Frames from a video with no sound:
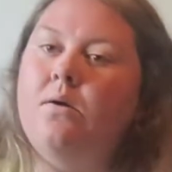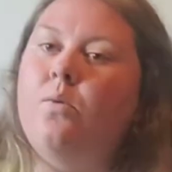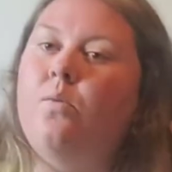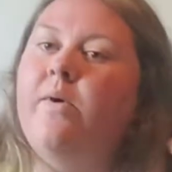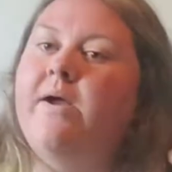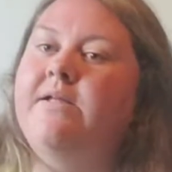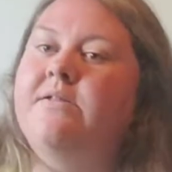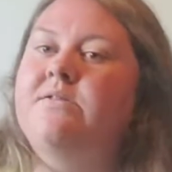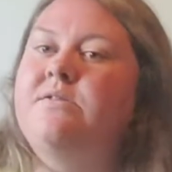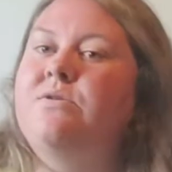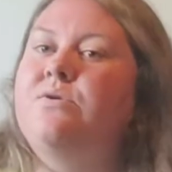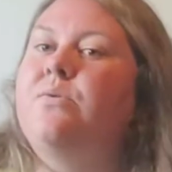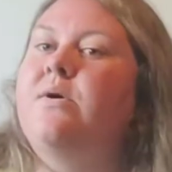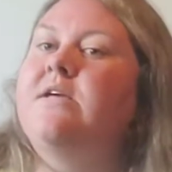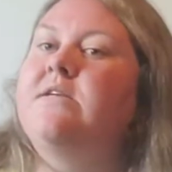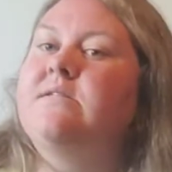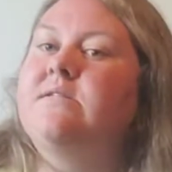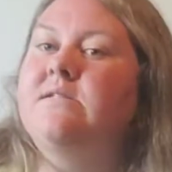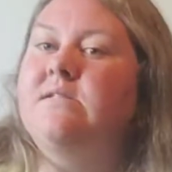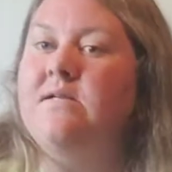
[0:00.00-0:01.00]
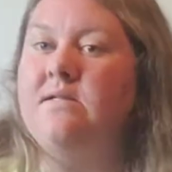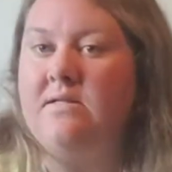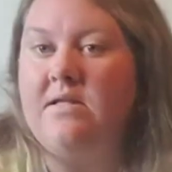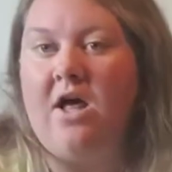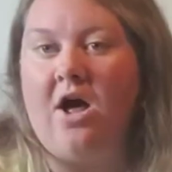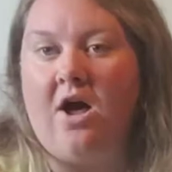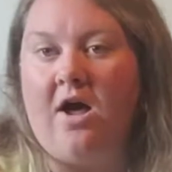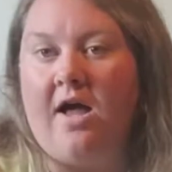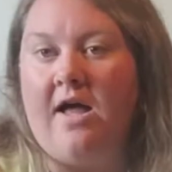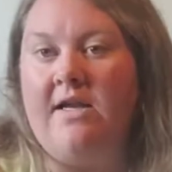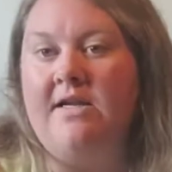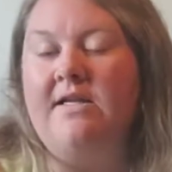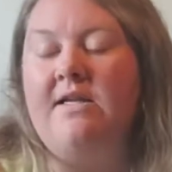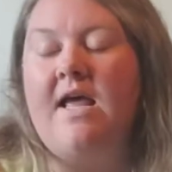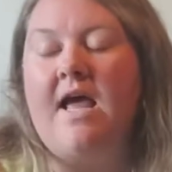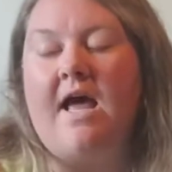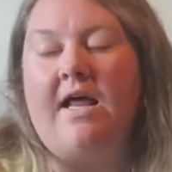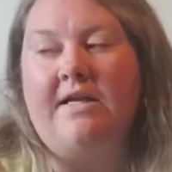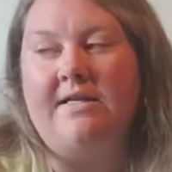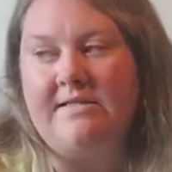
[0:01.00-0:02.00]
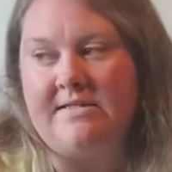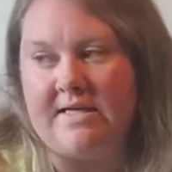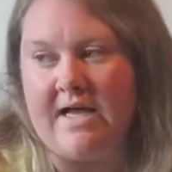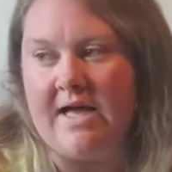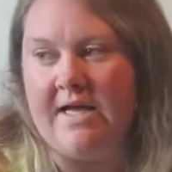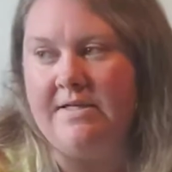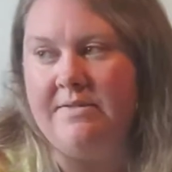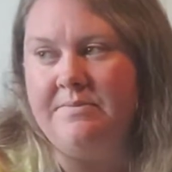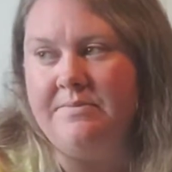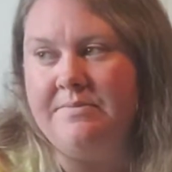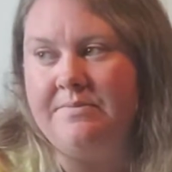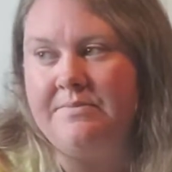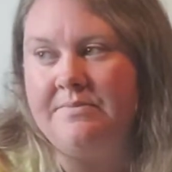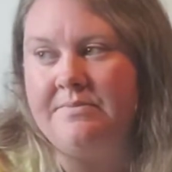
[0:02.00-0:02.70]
went to a salon and had it done.